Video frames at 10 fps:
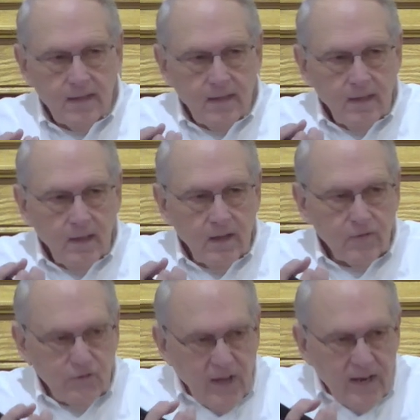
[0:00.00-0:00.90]
uh,
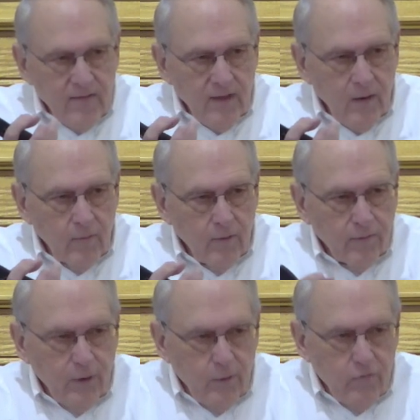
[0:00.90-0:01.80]
setting there on the
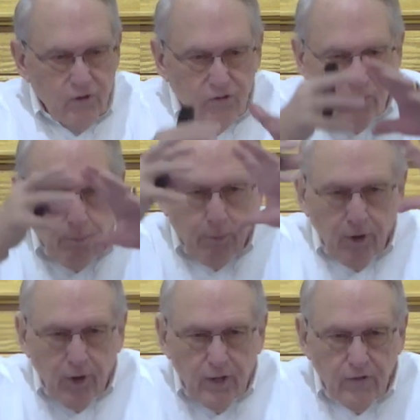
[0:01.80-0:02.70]
throne. Just the
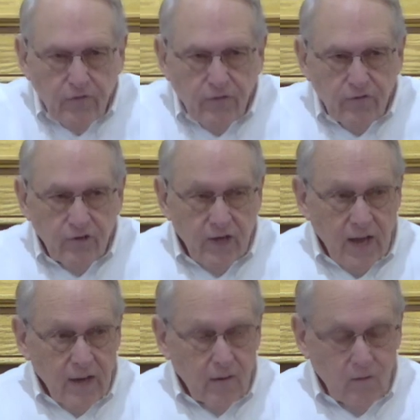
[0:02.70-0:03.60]
brilliance, the
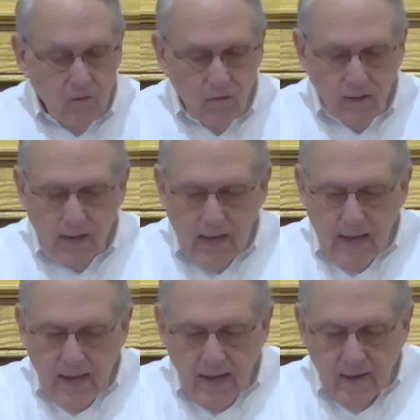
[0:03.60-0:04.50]
Shekinah glory,
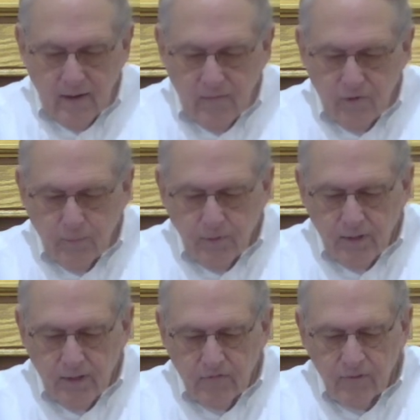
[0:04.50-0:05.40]
if you
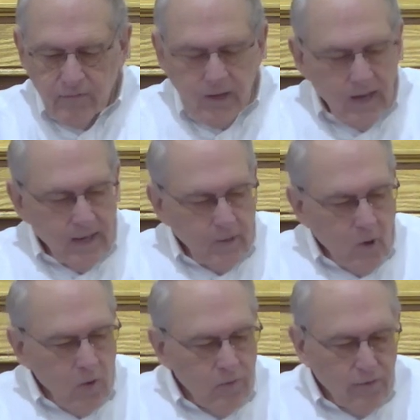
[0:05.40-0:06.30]
please, of God
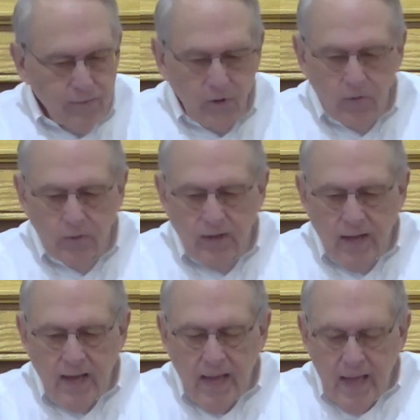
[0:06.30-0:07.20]
on the throne.
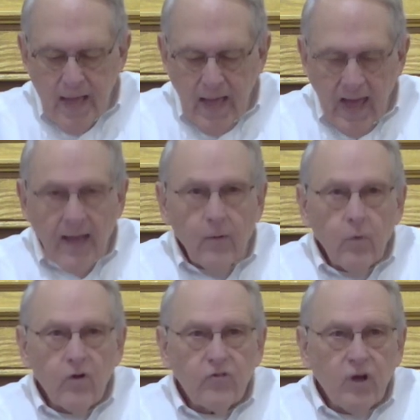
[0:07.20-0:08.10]
And it
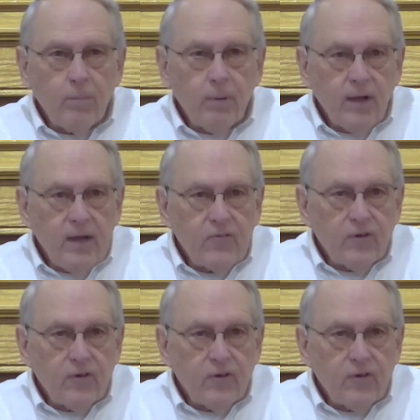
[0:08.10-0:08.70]
was a place of